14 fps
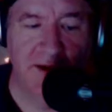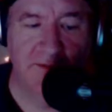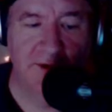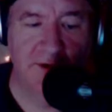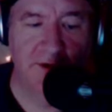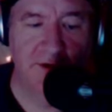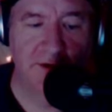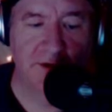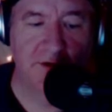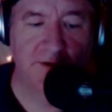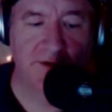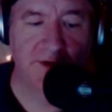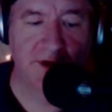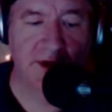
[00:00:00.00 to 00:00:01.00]
to look
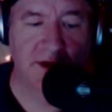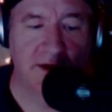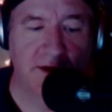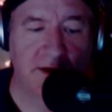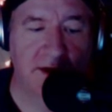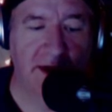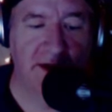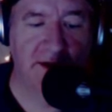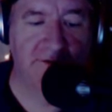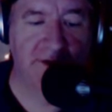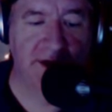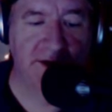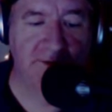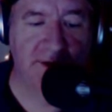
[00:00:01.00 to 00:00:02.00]
closely at the
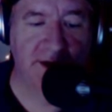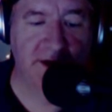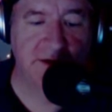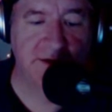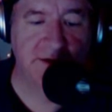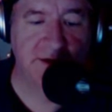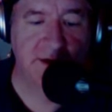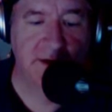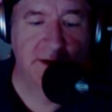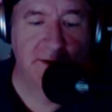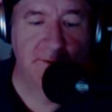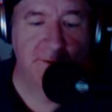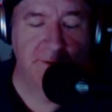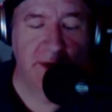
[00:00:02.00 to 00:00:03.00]
face because
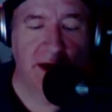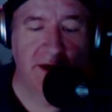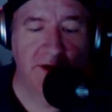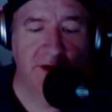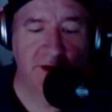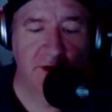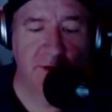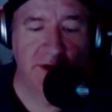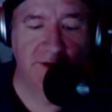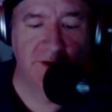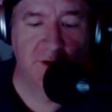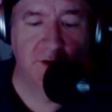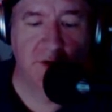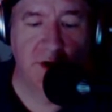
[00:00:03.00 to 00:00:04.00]
I looked away
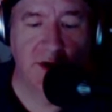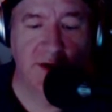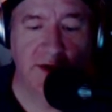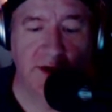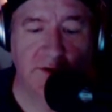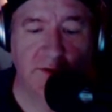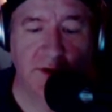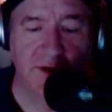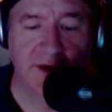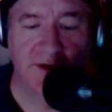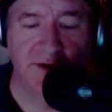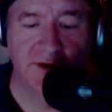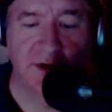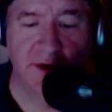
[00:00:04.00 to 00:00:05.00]
so quickly, and once I
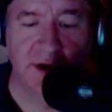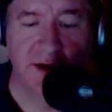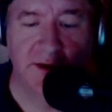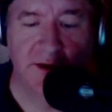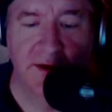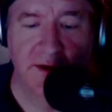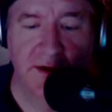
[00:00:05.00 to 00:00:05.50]
saw it,